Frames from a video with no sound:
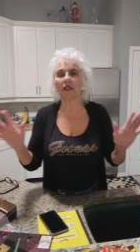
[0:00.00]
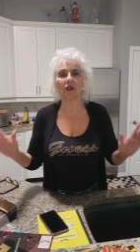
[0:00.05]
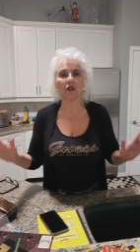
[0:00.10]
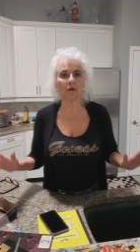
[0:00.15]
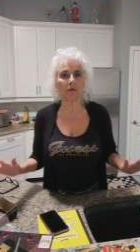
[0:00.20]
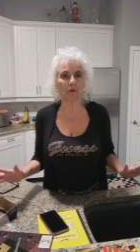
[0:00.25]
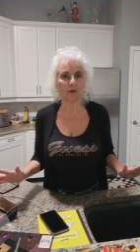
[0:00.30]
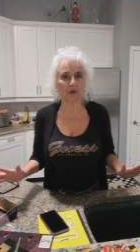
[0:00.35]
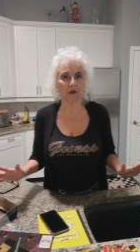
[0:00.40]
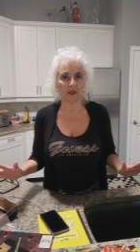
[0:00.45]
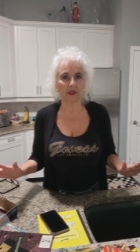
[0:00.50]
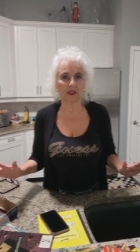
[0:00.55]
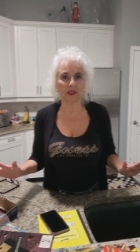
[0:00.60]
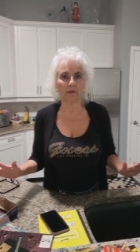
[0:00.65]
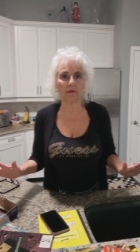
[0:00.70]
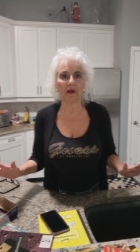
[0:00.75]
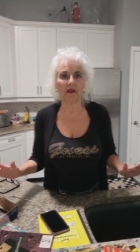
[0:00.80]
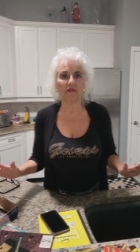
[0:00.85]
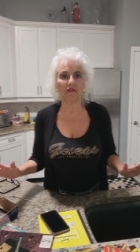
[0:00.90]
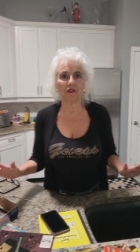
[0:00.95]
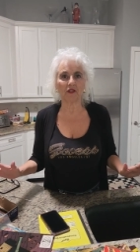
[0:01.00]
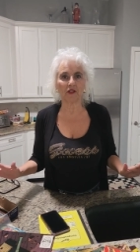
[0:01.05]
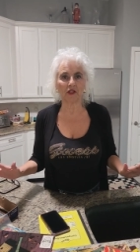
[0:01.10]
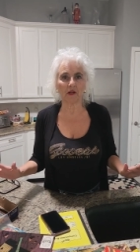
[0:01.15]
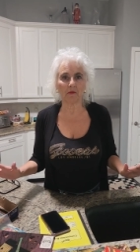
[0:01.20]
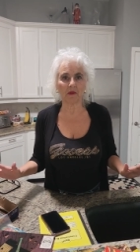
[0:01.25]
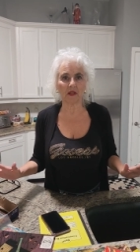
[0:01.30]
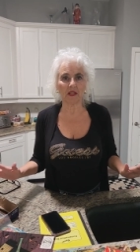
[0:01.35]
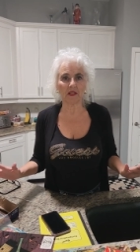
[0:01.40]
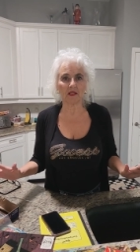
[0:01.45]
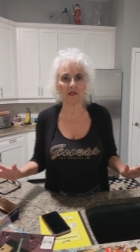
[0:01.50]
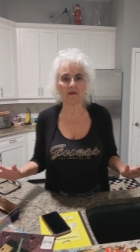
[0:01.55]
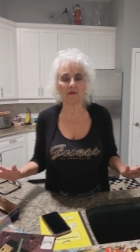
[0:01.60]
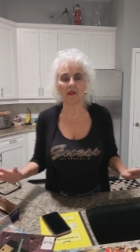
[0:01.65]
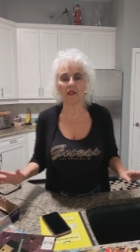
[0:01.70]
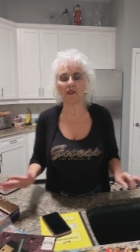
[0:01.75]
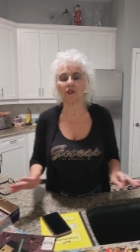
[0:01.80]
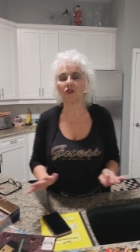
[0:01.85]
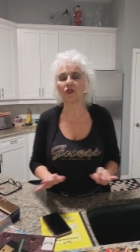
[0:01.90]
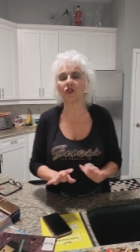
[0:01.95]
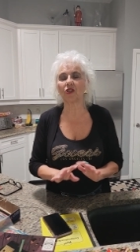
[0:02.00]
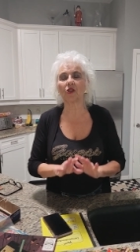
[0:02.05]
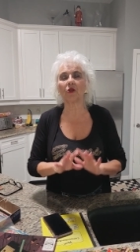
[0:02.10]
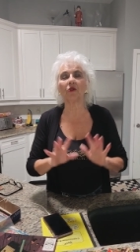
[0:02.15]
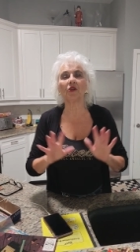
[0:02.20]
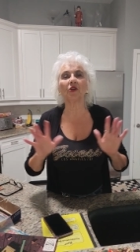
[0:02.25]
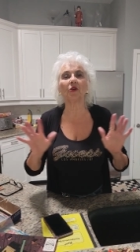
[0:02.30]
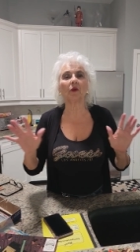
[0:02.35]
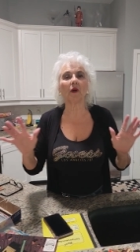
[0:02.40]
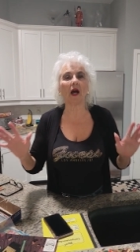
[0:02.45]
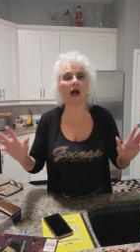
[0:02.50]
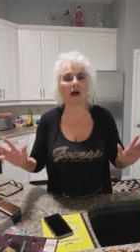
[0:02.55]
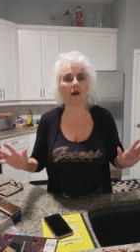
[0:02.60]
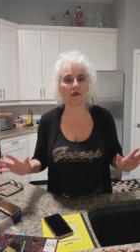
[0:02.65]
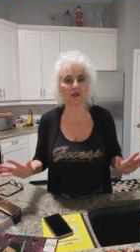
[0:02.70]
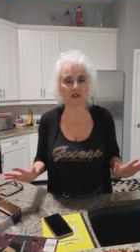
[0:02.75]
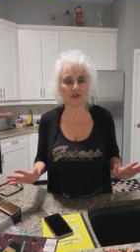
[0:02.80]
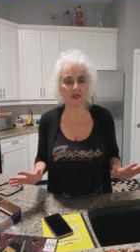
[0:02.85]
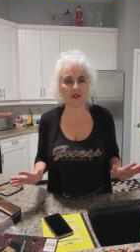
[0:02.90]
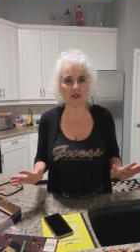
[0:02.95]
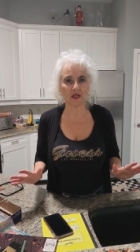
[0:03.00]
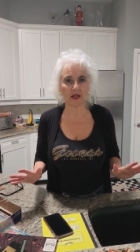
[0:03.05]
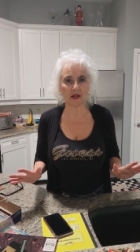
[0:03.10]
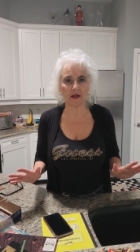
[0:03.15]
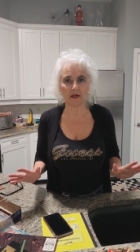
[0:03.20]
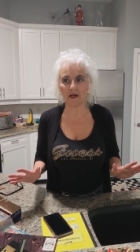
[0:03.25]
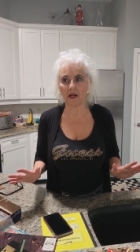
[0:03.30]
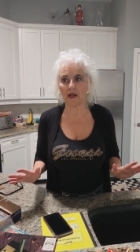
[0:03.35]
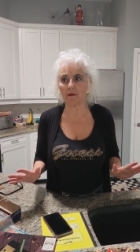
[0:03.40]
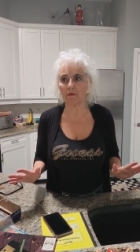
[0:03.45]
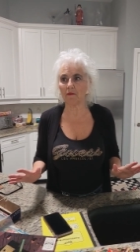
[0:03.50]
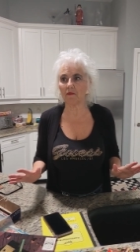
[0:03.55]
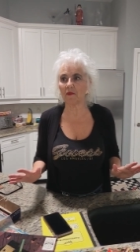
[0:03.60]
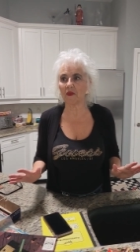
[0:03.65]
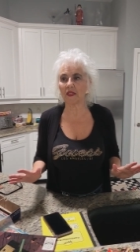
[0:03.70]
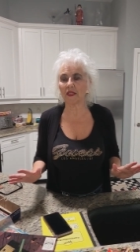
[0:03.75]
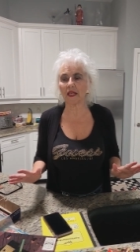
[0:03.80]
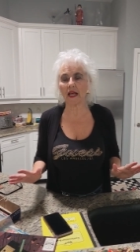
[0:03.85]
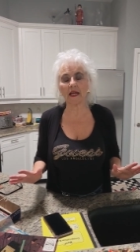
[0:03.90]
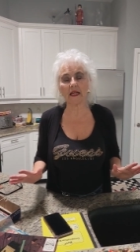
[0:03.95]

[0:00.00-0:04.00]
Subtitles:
get the book, eBay for Dummies. It'll show you how to set it up. The